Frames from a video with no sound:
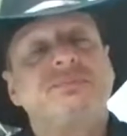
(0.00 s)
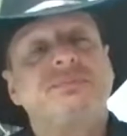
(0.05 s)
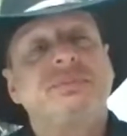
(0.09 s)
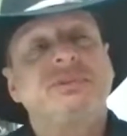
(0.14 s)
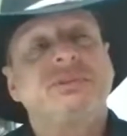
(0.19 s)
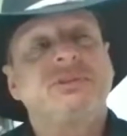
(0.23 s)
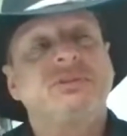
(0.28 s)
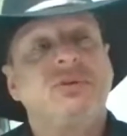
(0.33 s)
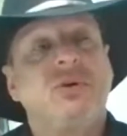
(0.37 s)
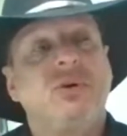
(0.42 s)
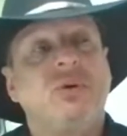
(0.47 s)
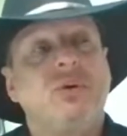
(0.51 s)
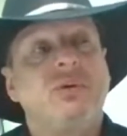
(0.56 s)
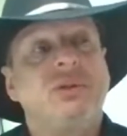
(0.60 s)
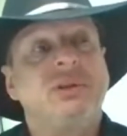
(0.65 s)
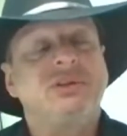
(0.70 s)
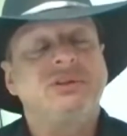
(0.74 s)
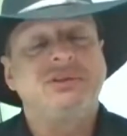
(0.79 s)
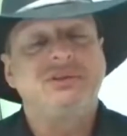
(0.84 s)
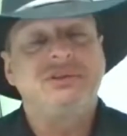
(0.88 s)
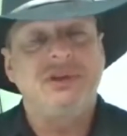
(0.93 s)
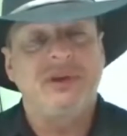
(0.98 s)
So
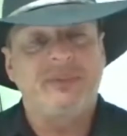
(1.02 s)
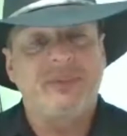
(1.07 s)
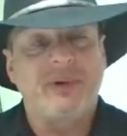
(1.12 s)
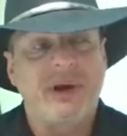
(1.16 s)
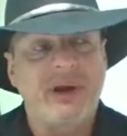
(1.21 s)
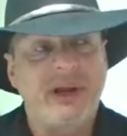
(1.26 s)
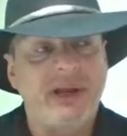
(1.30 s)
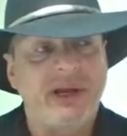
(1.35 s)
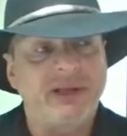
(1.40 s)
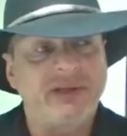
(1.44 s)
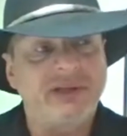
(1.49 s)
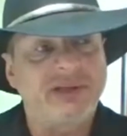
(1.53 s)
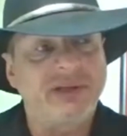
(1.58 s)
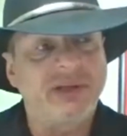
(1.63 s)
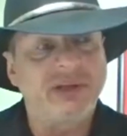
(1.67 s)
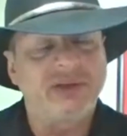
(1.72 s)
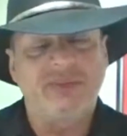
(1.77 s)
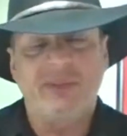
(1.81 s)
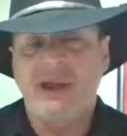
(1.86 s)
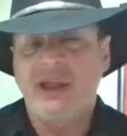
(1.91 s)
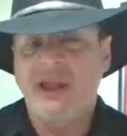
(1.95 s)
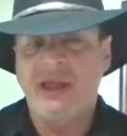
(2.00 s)
let's jump right in it
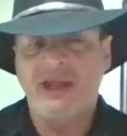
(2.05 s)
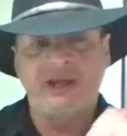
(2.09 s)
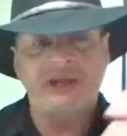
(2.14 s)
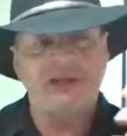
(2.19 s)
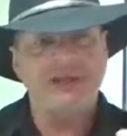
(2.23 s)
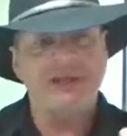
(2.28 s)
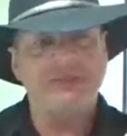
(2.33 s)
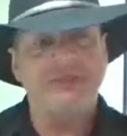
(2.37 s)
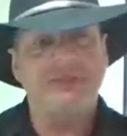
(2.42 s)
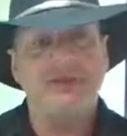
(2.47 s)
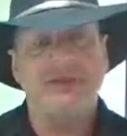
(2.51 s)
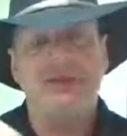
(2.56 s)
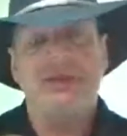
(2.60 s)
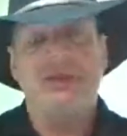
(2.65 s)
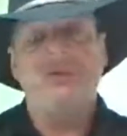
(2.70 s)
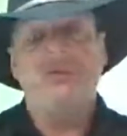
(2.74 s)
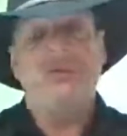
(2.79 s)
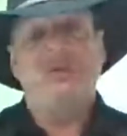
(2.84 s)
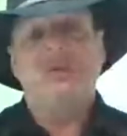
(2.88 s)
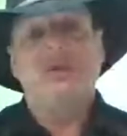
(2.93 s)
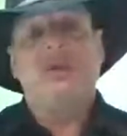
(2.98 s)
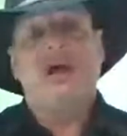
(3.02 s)
because my head is spinning
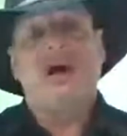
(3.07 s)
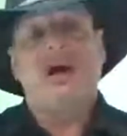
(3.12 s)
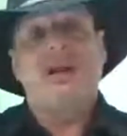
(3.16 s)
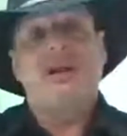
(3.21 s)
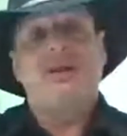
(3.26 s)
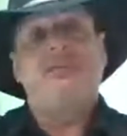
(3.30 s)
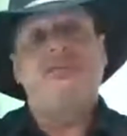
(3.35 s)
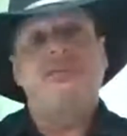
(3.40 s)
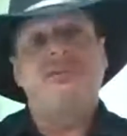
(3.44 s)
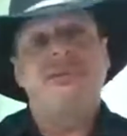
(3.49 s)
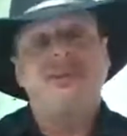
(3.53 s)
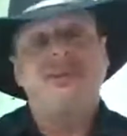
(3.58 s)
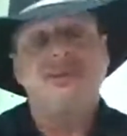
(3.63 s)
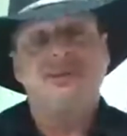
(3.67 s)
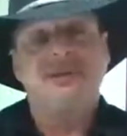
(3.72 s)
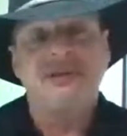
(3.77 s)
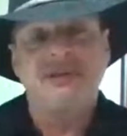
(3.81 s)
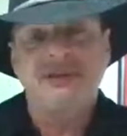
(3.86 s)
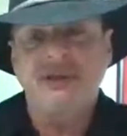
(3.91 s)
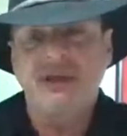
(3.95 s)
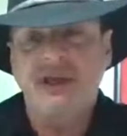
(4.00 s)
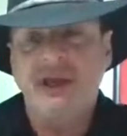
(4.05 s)
with a lot of different things
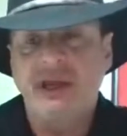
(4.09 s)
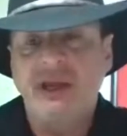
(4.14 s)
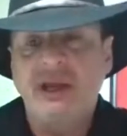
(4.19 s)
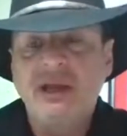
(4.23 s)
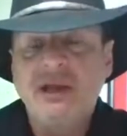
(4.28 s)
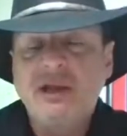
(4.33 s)
to say.